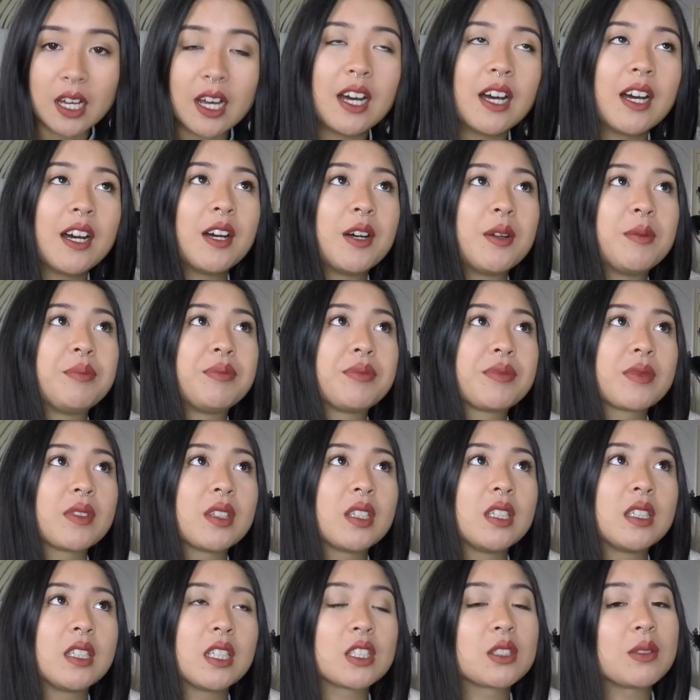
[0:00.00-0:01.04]
Um,
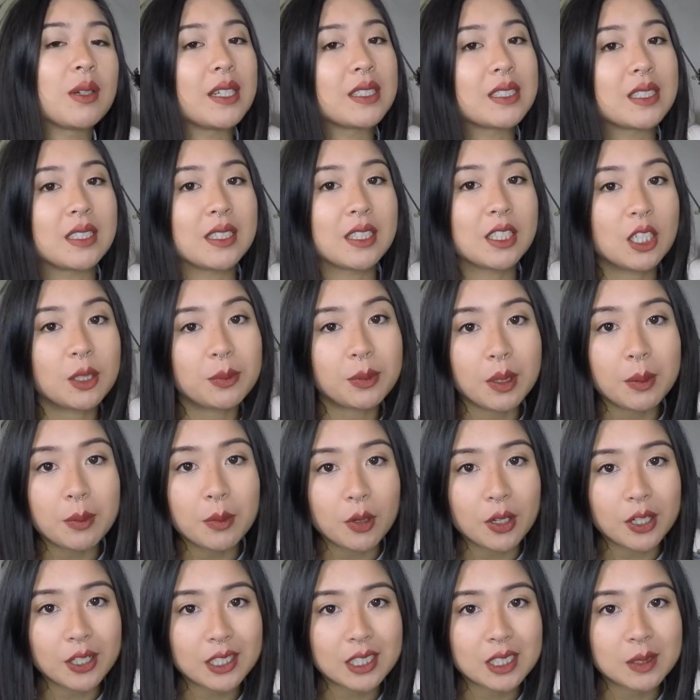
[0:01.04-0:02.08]
that's why it's a little bit
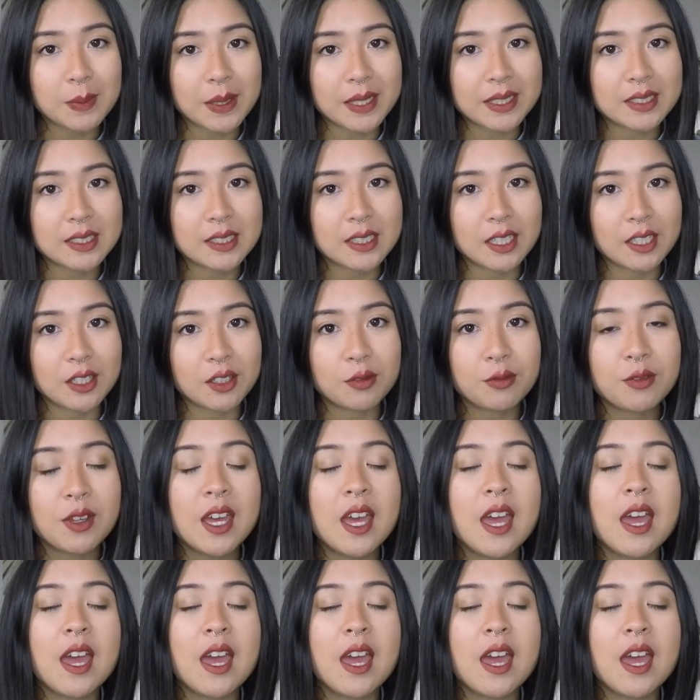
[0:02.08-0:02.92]
more expensive